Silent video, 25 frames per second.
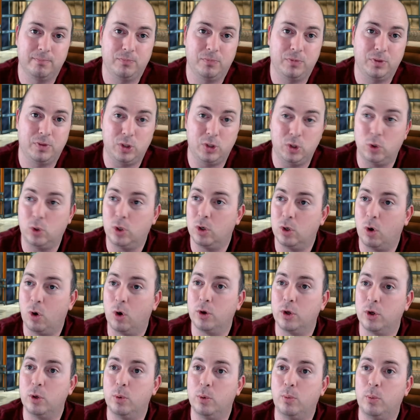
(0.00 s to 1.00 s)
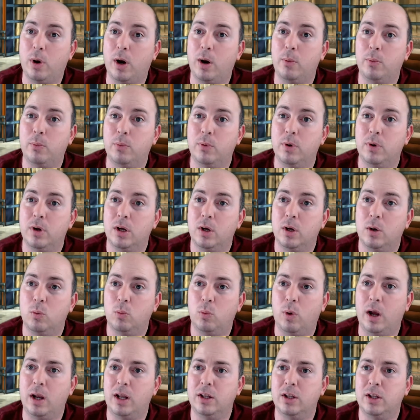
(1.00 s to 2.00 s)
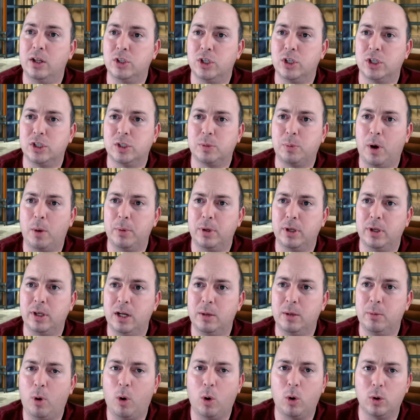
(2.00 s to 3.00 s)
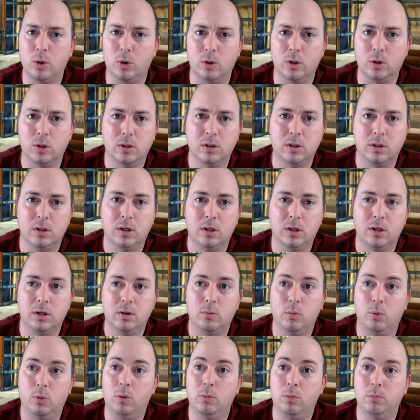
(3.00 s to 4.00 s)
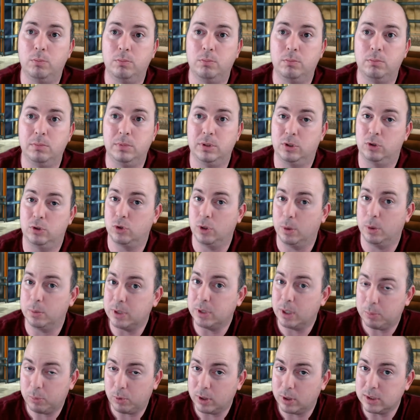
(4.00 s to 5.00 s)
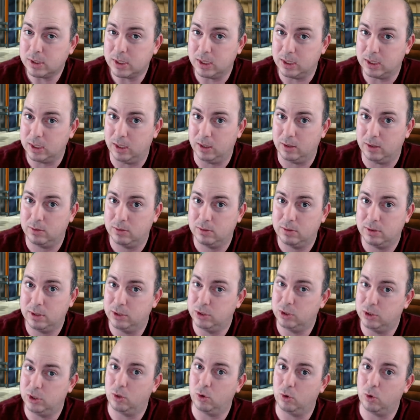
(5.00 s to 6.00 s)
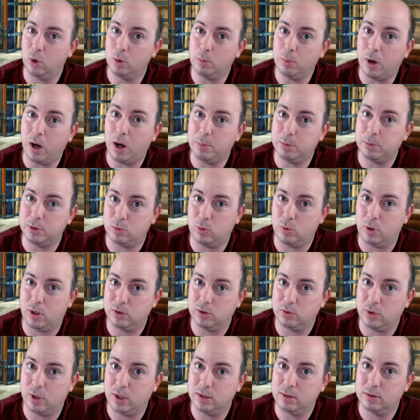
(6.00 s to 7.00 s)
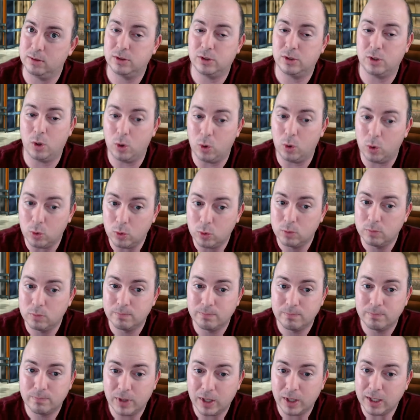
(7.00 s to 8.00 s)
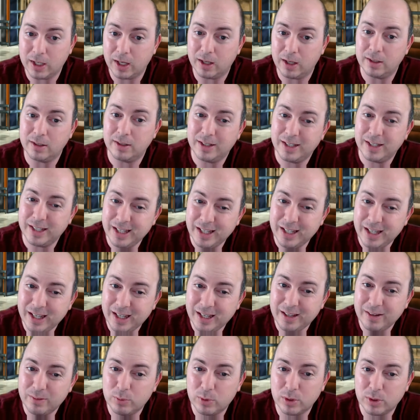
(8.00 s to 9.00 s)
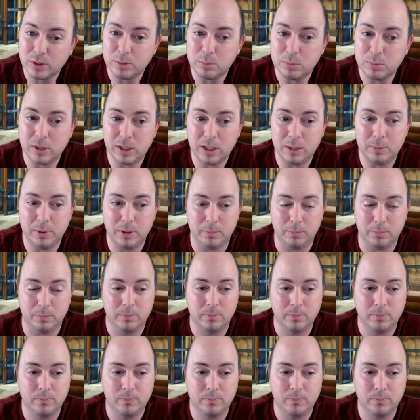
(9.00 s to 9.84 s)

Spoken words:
You could argue, well, why didn't the Justice Department hit him harder? Well, Mr. Trump's not president yet. This is under Obama's watch, right? So, again, can't really blame him.